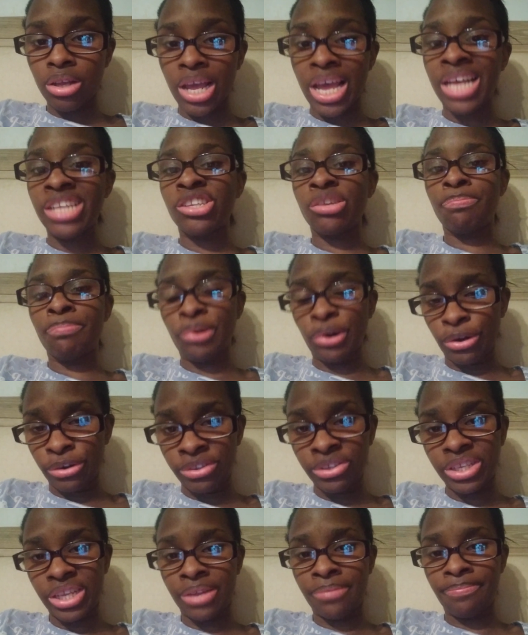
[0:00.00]
as a
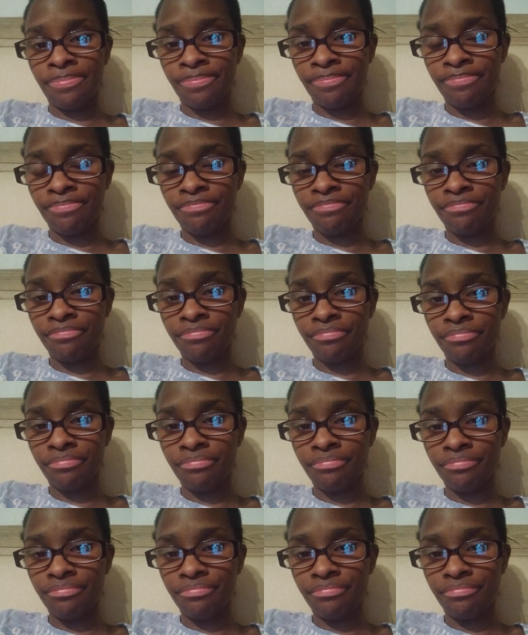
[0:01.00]
person.
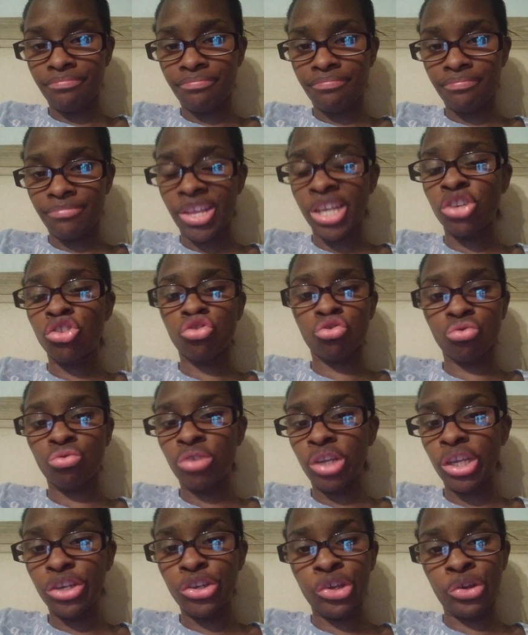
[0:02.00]
They
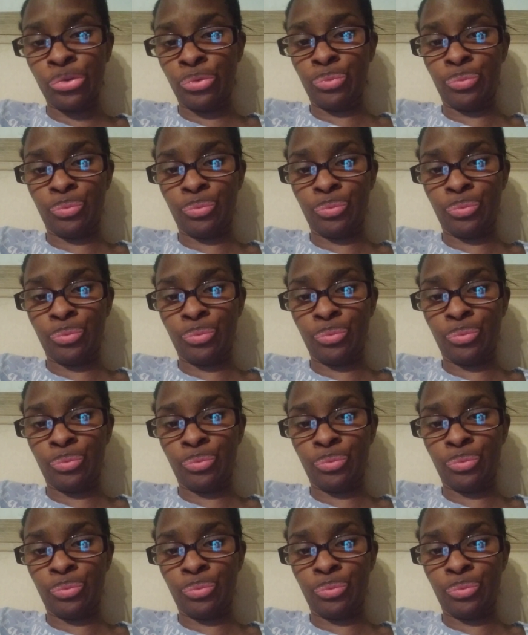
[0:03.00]
truly do.